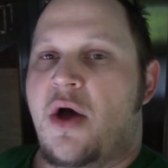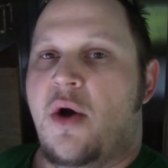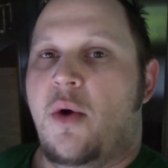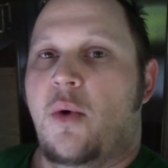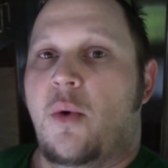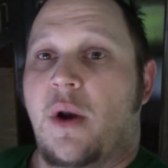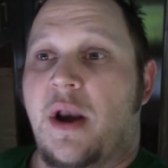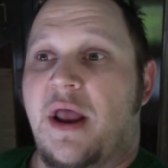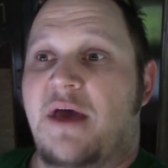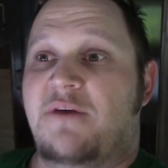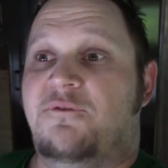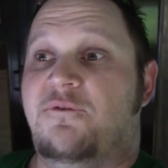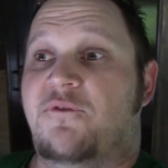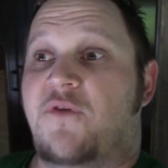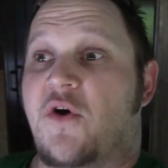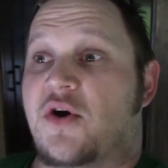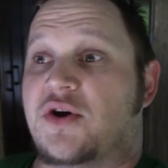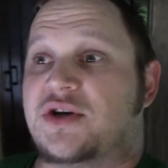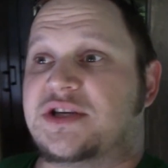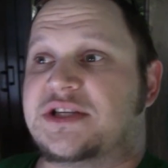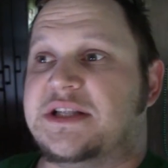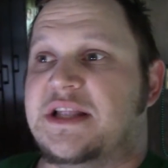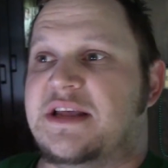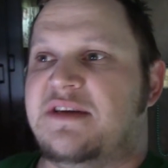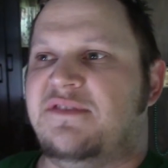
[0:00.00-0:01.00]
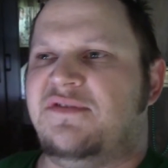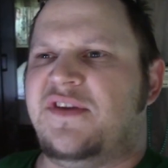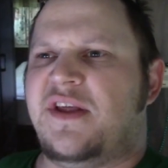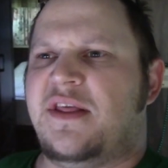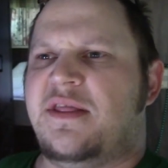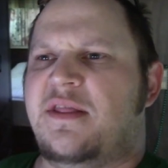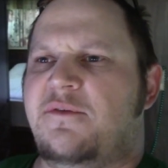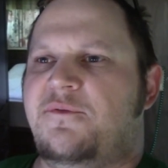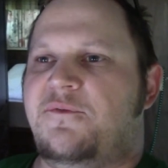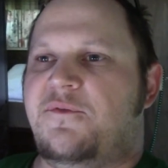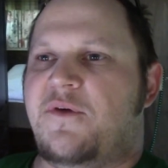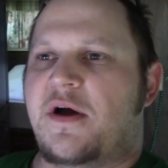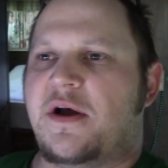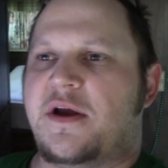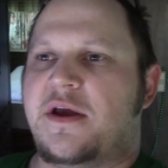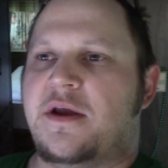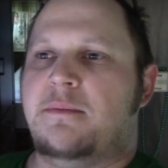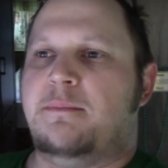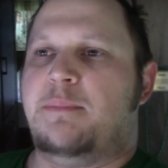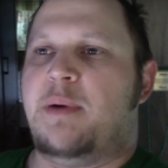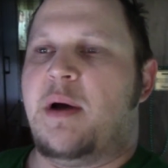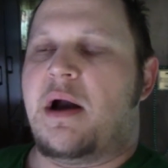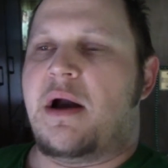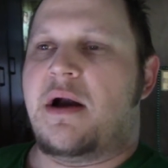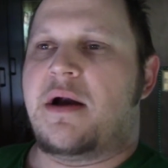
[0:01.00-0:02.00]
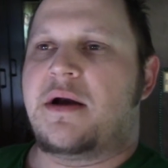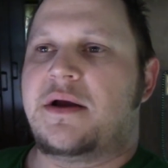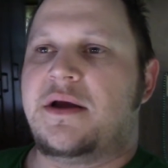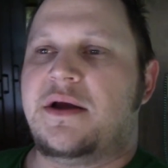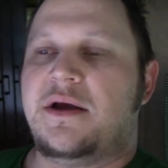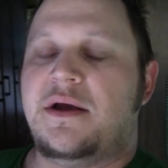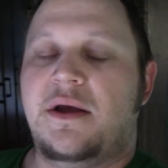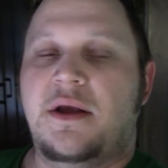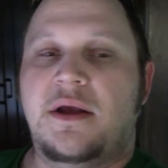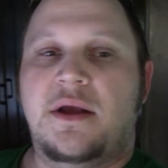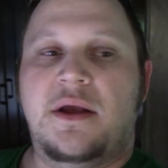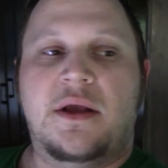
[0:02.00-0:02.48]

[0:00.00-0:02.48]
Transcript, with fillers: When I first lived in the fucking park,